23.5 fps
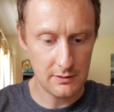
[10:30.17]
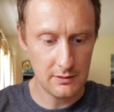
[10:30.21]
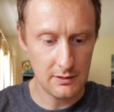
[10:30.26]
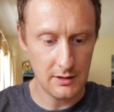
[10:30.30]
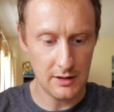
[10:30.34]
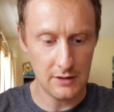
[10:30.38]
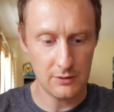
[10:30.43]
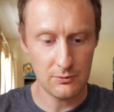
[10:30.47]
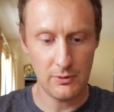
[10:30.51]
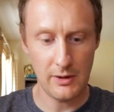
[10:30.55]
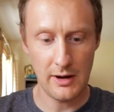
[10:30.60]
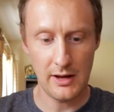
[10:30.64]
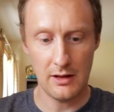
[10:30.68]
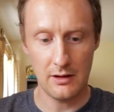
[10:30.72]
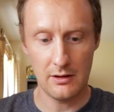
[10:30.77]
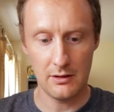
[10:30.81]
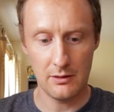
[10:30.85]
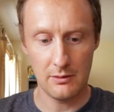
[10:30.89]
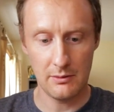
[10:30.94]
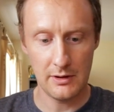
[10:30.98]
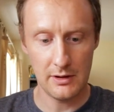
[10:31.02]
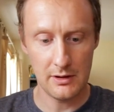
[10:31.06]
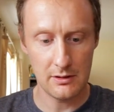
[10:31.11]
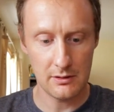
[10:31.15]
That's well out of
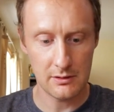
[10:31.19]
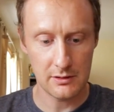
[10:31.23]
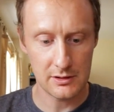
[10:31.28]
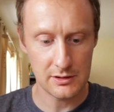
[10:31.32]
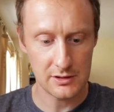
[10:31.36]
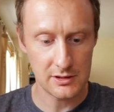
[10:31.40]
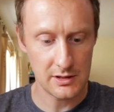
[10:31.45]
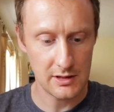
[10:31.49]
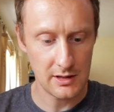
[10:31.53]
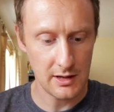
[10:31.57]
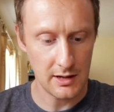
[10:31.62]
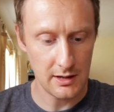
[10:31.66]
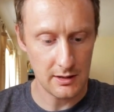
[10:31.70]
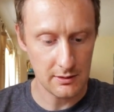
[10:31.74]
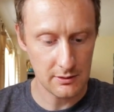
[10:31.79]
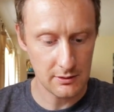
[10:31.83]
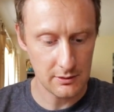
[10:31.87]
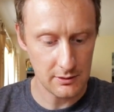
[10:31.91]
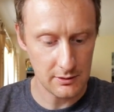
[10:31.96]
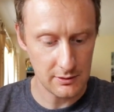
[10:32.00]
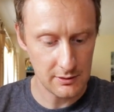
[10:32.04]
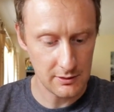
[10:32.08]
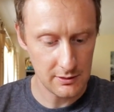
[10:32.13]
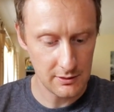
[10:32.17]
the way, you're not going to see that.
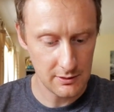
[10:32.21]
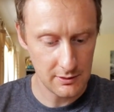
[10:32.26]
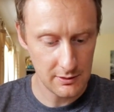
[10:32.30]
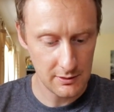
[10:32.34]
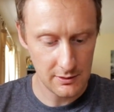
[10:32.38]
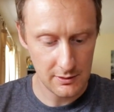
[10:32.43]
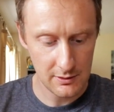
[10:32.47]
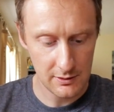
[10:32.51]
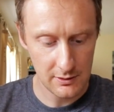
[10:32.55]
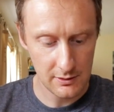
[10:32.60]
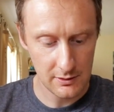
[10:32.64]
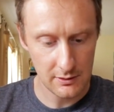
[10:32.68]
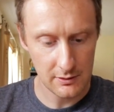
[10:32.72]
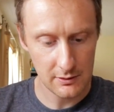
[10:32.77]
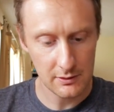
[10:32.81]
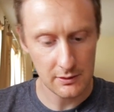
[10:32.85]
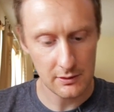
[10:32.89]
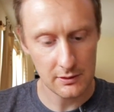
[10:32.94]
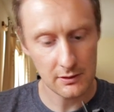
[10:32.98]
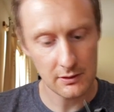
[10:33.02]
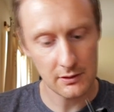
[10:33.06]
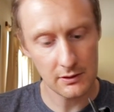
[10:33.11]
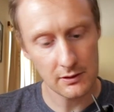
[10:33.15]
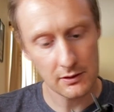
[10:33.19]
Good, good,
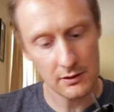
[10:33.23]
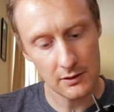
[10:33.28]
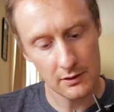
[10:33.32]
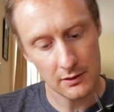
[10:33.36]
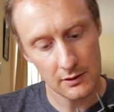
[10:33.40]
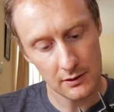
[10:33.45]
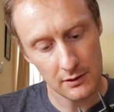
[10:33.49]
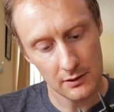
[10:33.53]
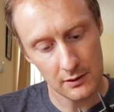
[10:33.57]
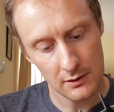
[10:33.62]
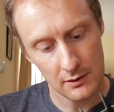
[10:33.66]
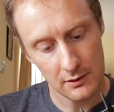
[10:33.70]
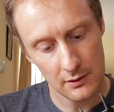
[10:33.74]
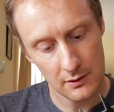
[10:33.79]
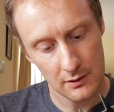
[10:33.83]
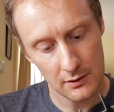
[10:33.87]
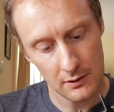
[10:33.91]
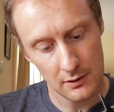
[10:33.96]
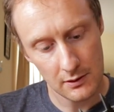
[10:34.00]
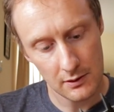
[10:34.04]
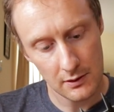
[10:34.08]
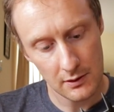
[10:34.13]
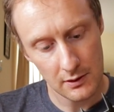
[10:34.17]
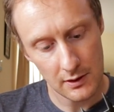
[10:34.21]
good, good.
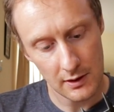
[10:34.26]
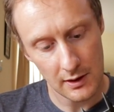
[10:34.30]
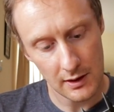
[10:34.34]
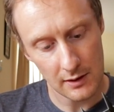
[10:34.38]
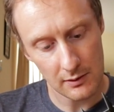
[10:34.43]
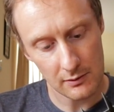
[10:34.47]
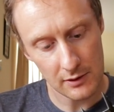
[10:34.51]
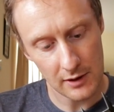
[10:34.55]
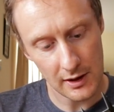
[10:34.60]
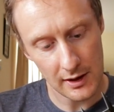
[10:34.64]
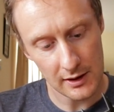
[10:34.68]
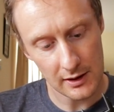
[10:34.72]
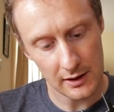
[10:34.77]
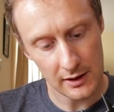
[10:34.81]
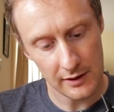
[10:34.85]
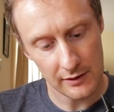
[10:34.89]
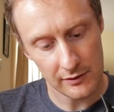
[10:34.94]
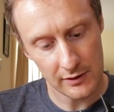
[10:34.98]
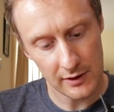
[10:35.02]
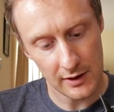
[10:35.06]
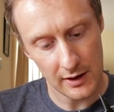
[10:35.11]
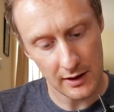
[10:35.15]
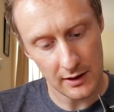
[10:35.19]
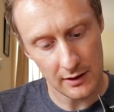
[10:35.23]
And I'm glad I
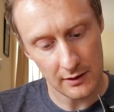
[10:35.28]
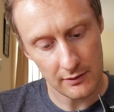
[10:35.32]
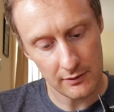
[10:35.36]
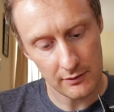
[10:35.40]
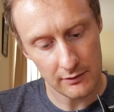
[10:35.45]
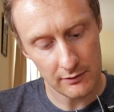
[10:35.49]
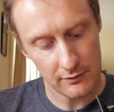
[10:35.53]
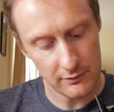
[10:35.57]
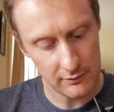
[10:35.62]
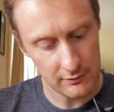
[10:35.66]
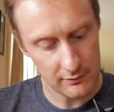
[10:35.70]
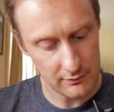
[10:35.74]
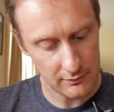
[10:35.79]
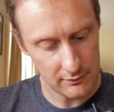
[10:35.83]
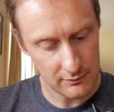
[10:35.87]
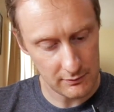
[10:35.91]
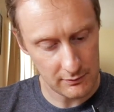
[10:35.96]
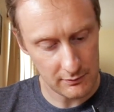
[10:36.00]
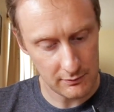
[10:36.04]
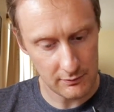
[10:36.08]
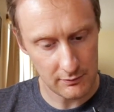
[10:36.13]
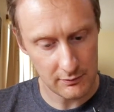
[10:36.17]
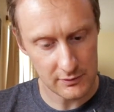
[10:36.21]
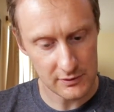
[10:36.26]
left that
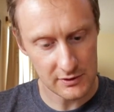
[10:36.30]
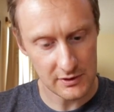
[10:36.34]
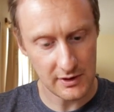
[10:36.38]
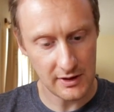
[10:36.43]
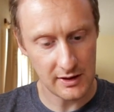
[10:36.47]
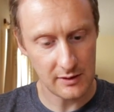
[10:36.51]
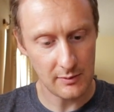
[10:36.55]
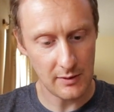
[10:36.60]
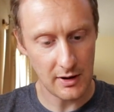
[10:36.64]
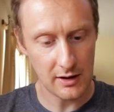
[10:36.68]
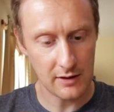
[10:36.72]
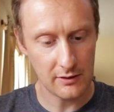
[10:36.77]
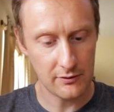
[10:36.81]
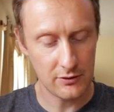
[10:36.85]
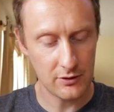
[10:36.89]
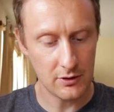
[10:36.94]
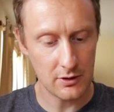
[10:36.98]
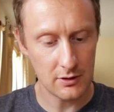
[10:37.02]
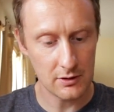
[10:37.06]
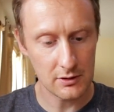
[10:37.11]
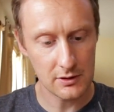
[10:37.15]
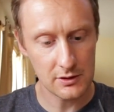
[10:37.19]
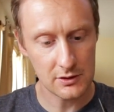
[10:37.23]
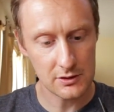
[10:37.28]
sliding back and
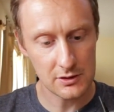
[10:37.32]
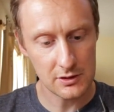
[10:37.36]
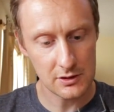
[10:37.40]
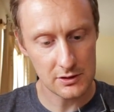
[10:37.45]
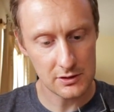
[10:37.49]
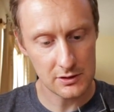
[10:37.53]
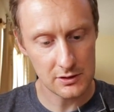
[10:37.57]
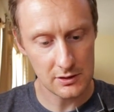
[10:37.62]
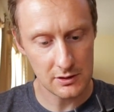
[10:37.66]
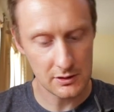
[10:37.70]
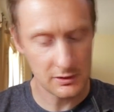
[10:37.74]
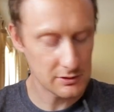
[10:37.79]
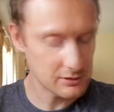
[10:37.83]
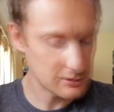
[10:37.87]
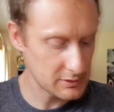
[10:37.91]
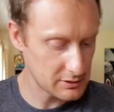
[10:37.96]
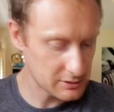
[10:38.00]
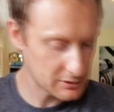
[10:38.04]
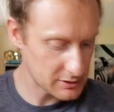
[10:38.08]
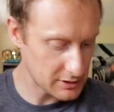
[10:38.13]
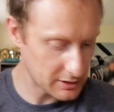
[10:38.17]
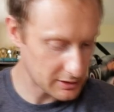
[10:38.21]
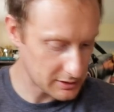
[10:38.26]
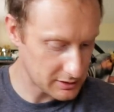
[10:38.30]
forward, because this
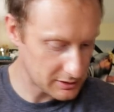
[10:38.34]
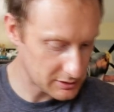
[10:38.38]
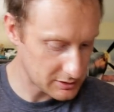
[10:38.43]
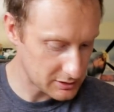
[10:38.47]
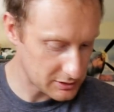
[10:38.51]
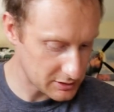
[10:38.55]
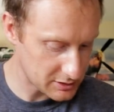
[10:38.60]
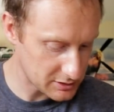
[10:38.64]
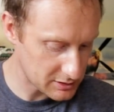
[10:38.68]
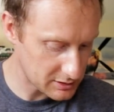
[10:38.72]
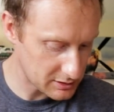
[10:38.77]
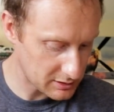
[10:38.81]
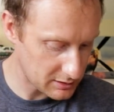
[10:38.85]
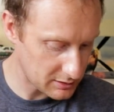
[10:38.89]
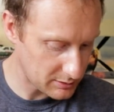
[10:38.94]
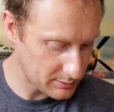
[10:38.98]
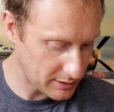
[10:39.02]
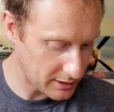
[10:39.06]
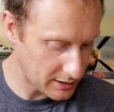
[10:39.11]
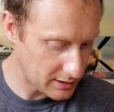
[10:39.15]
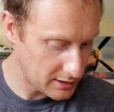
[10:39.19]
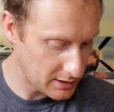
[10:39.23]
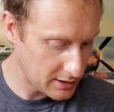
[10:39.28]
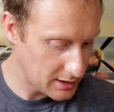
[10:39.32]
looks like it needs adjusted a little
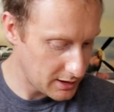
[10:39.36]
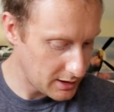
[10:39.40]
bit.